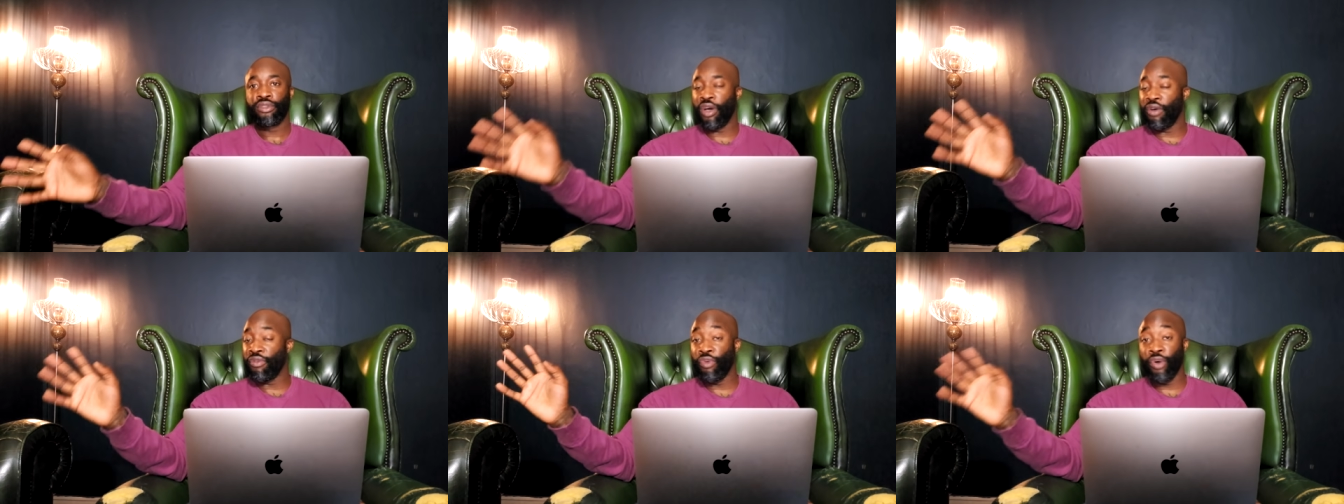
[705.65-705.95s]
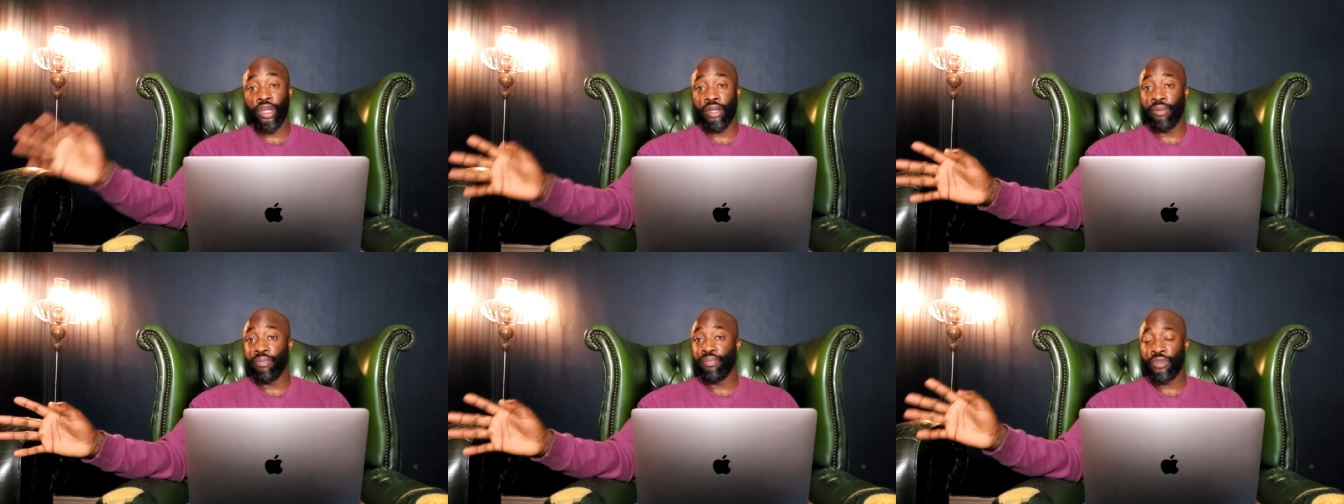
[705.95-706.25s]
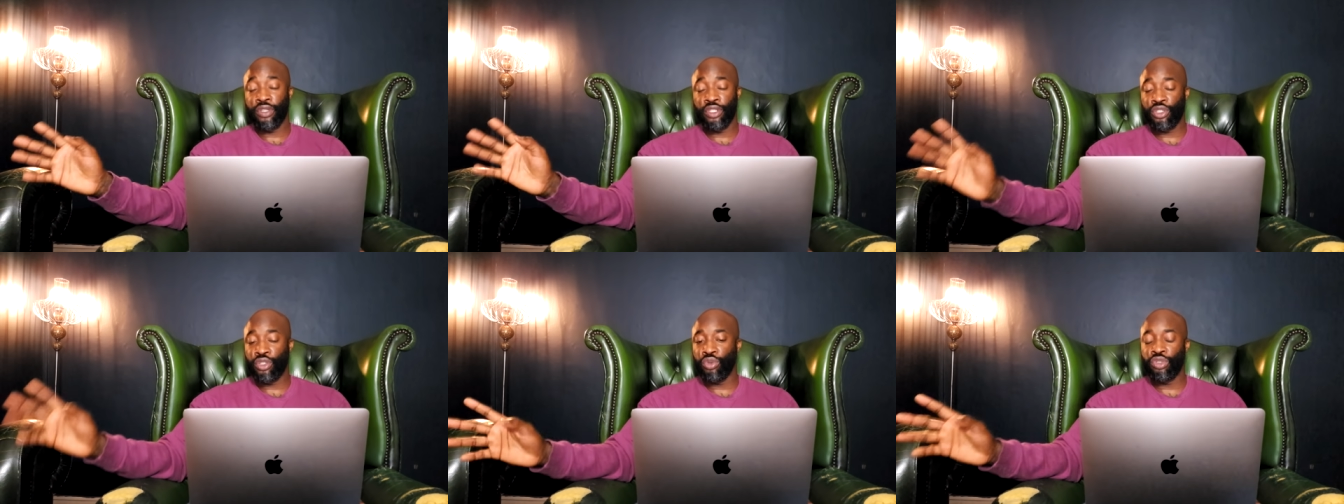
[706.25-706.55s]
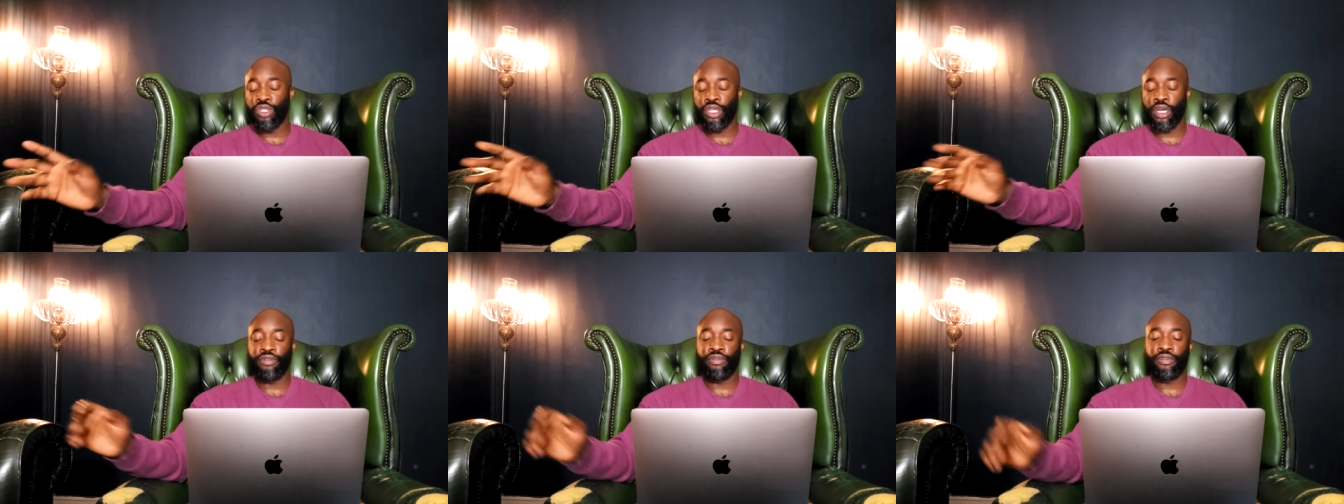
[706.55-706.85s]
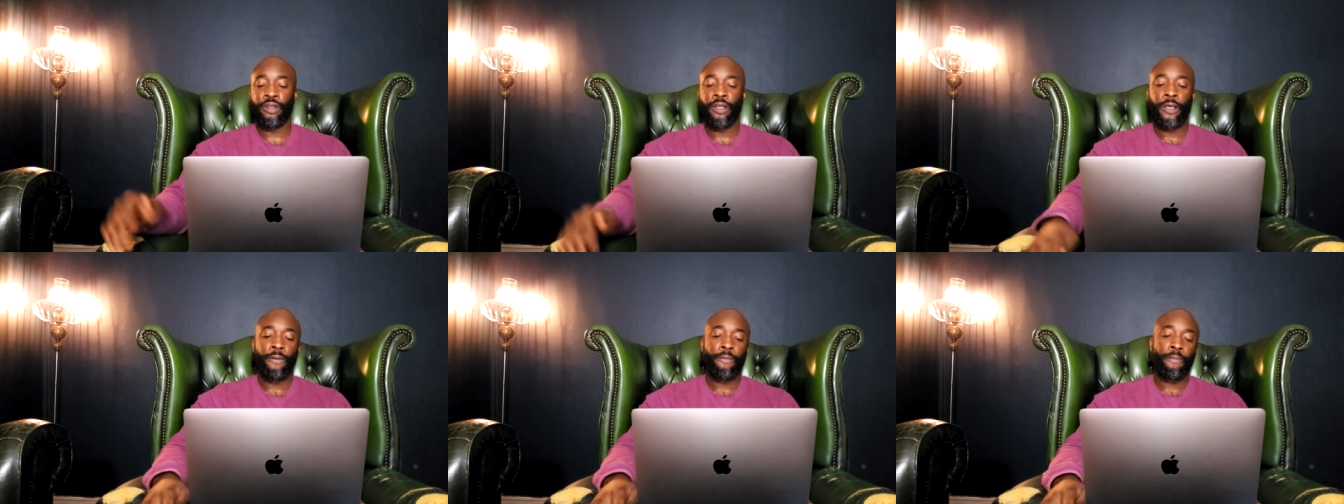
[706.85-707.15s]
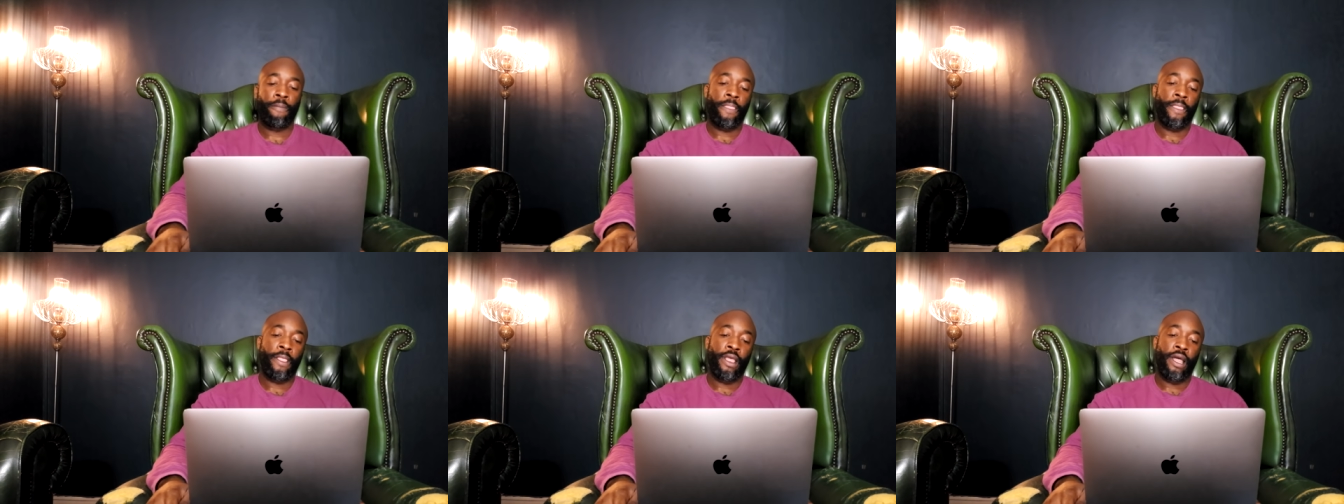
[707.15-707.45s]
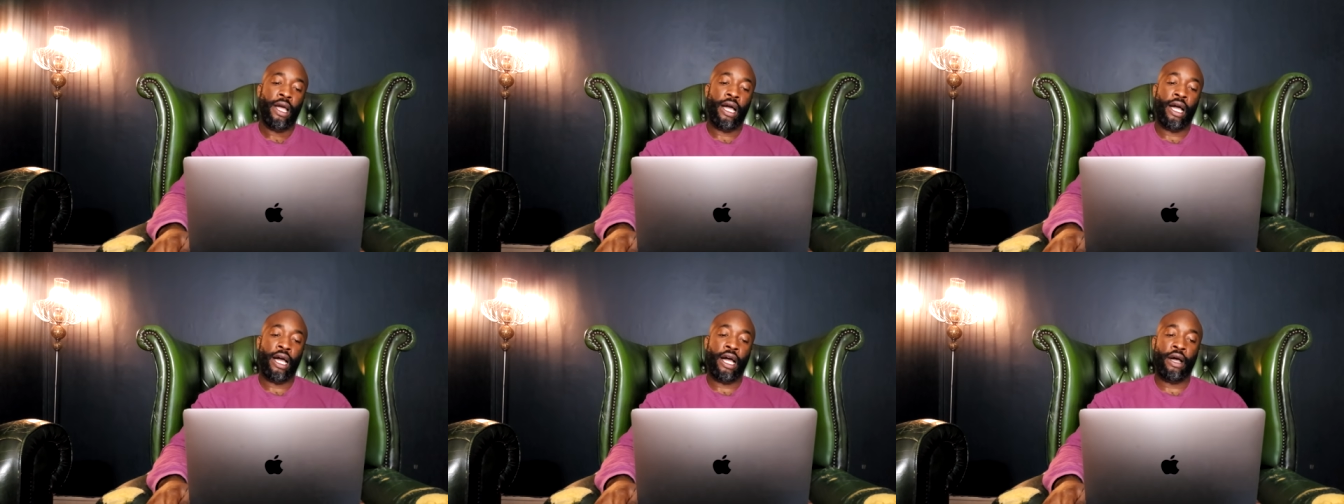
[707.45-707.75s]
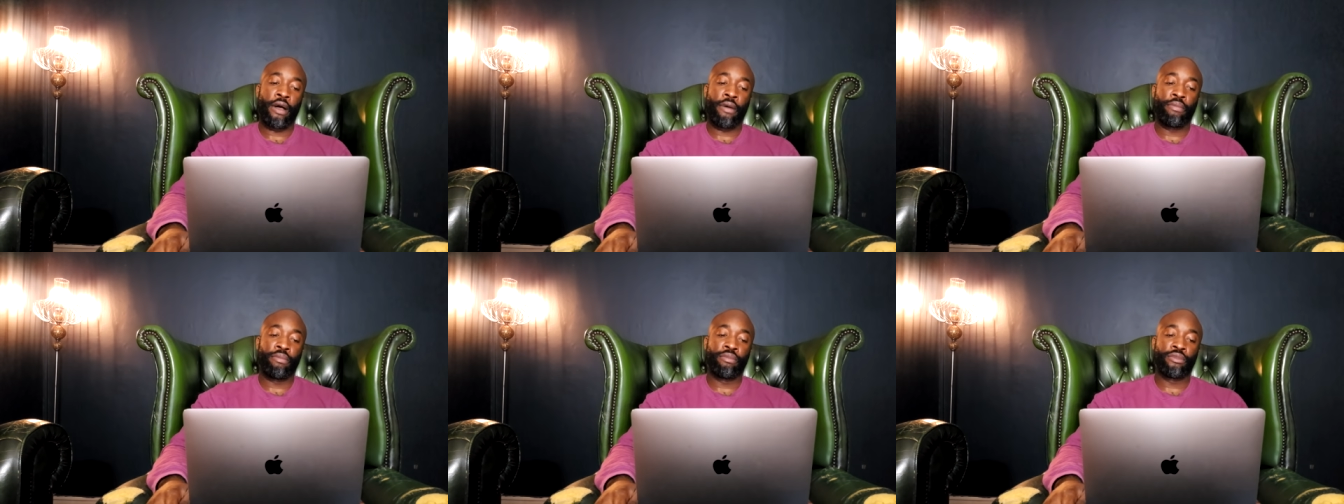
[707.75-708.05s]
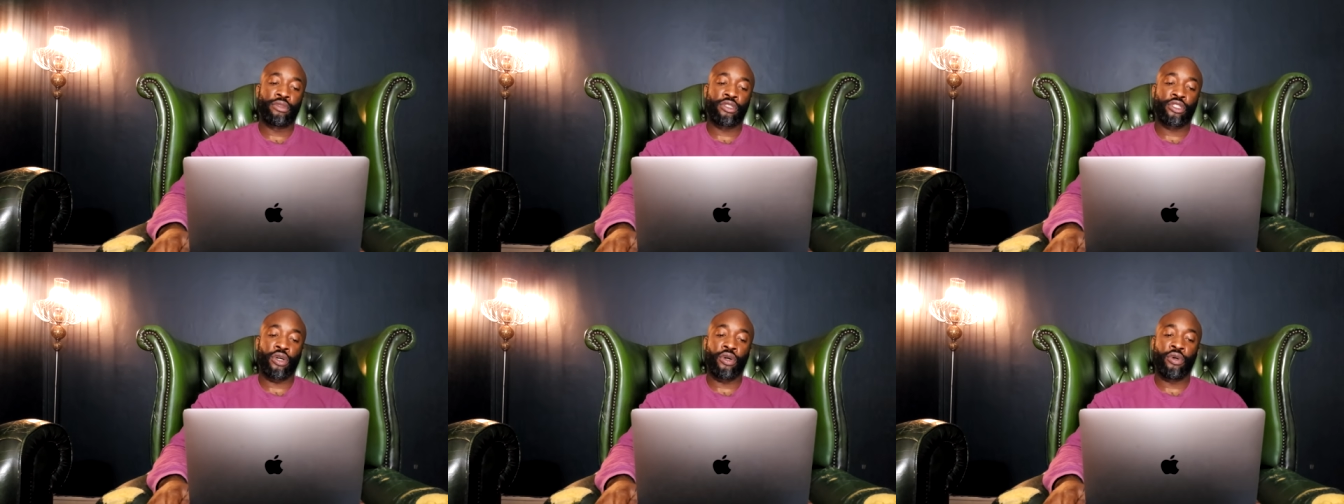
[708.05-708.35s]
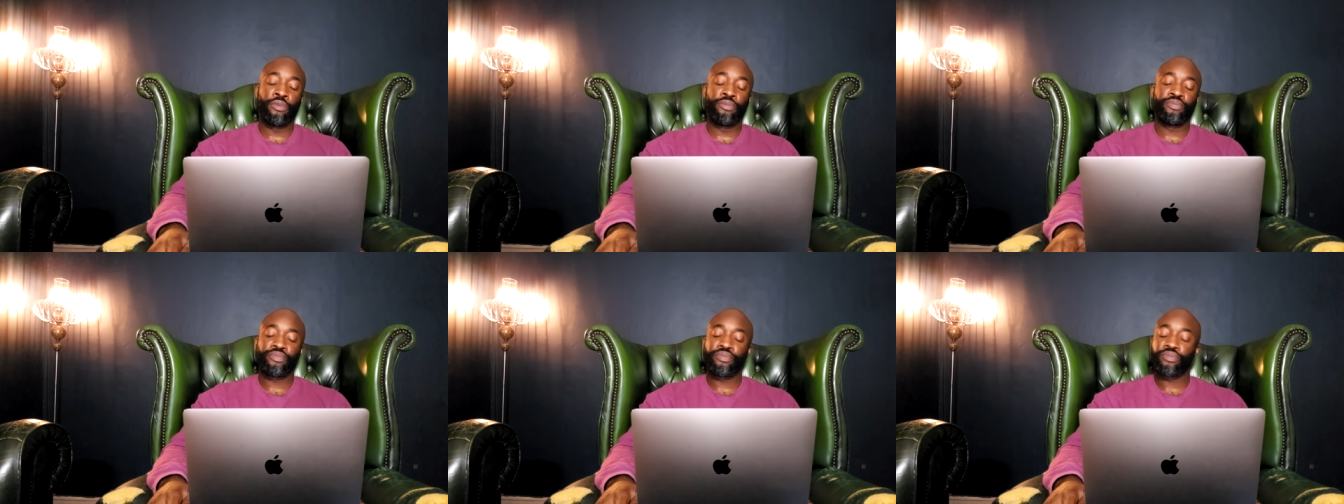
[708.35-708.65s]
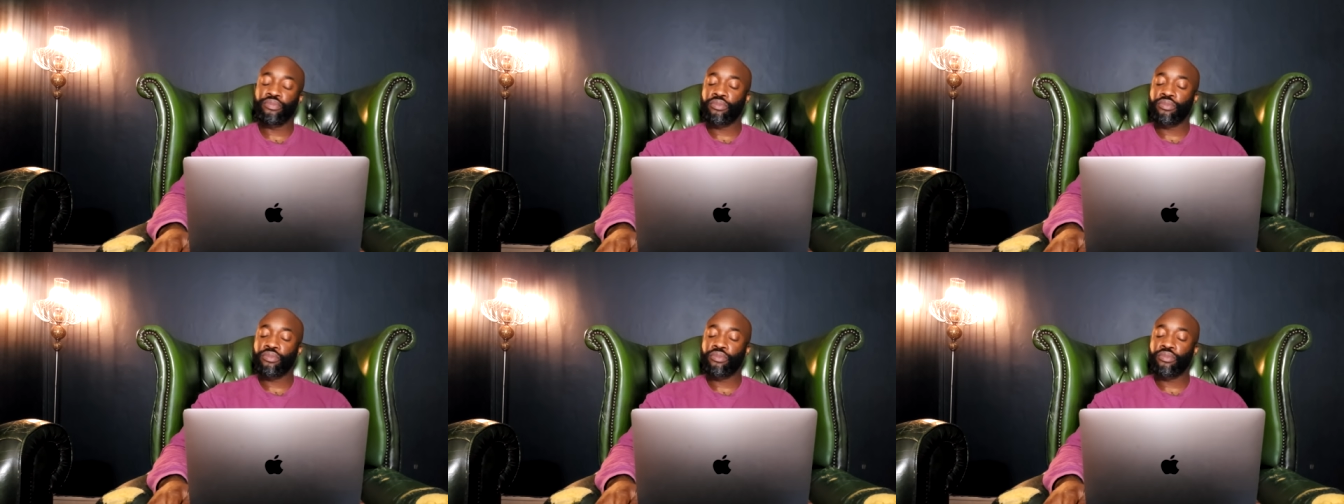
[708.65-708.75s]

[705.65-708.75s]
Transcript: Avoid him. He's too tough. Um, so